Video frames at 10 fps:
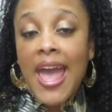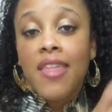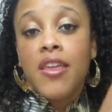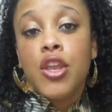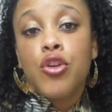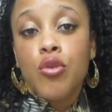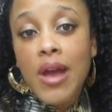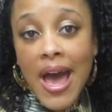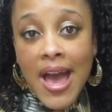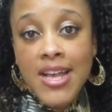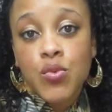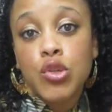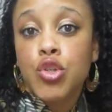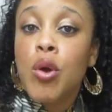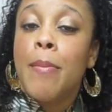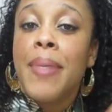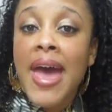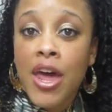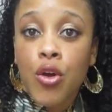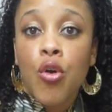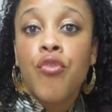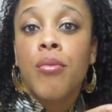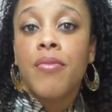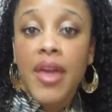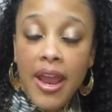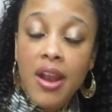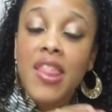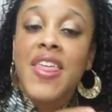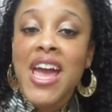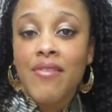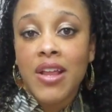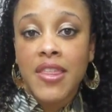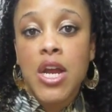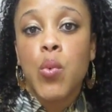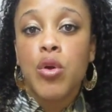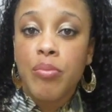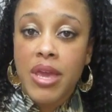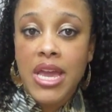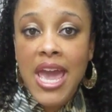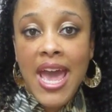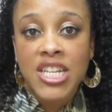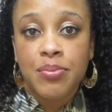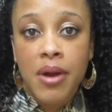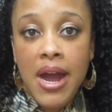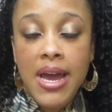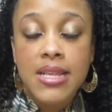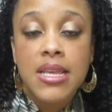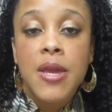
and then you guys will do a battle from there and that right there will be a cash prize